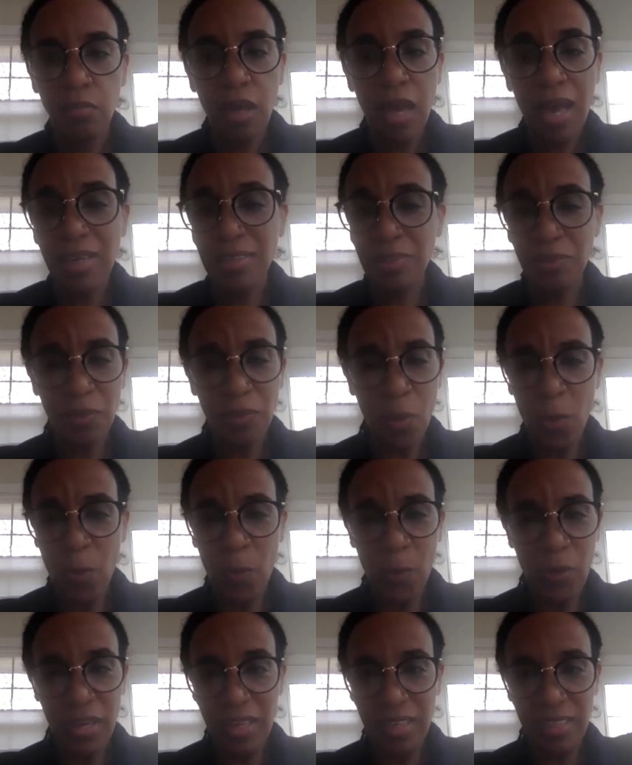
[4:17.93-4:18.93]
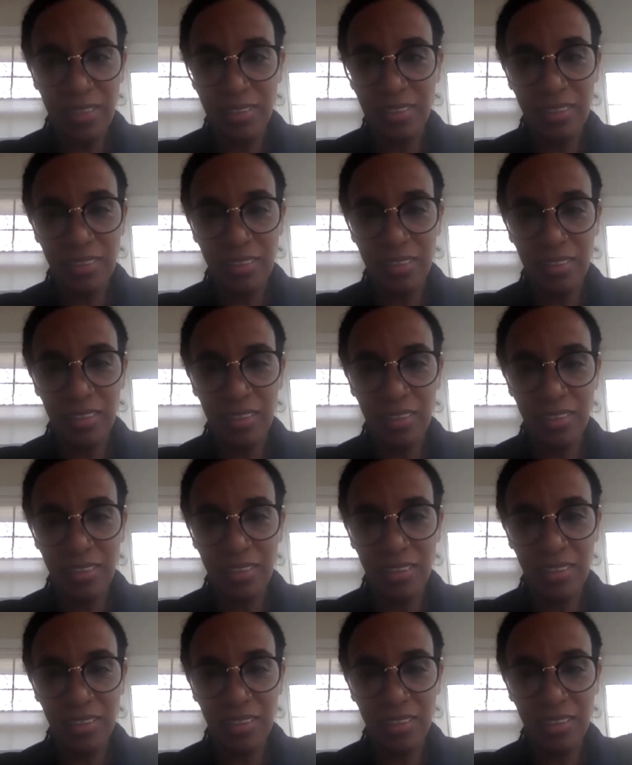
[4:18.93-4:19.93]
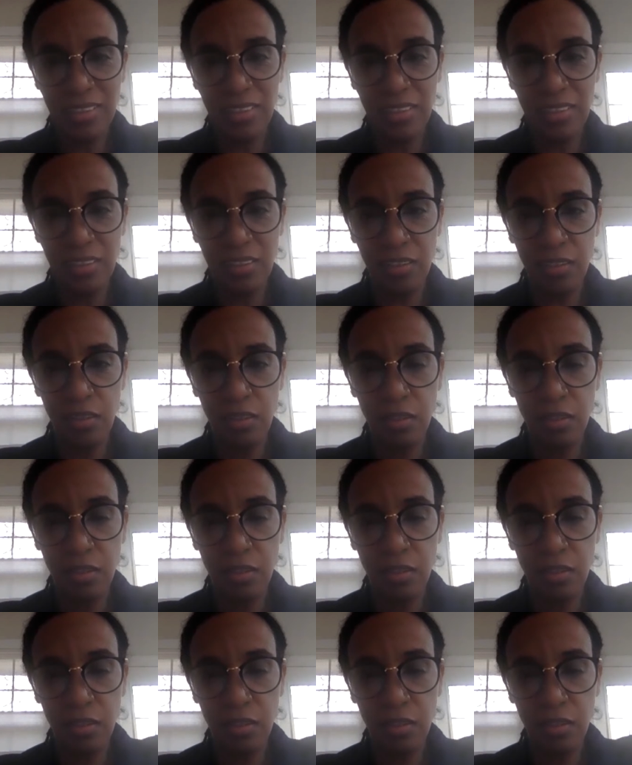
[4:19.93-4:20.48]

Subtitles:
has always existed.